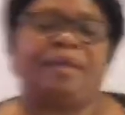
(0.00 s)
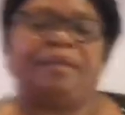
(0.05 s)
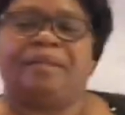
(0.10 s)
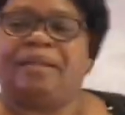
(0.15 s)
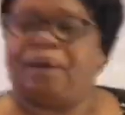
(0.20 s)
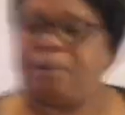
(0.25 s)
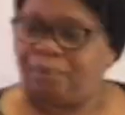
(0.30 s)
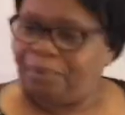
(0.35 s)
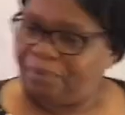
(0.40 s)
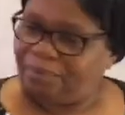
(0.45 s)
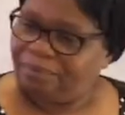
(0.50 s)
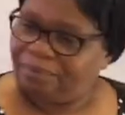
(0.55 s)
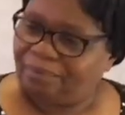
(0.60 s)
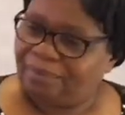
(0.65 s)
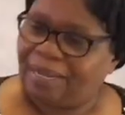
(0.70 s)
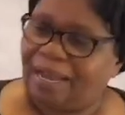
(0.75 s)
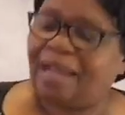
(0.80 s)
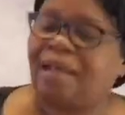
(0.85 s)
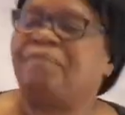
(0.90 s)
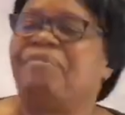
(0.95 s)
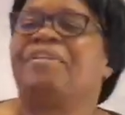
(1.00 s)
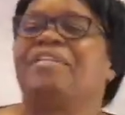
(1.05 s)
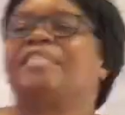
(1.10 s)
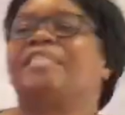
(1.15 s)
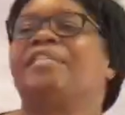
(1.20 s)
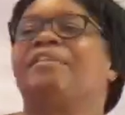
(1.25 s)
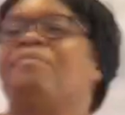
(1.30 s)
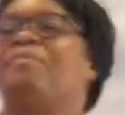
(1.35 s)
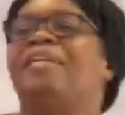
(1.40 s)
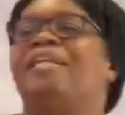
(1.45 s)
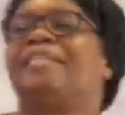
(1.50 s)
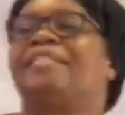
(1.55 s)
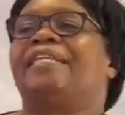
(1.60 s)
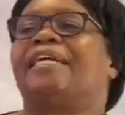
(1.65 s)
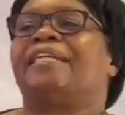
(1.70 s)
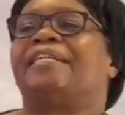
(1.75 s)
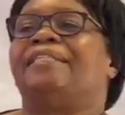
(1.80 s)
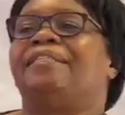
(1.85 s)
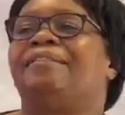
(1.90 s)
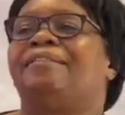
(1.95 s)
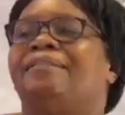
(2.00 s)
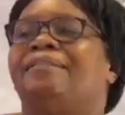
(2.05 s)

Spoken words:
Now, I have received letters.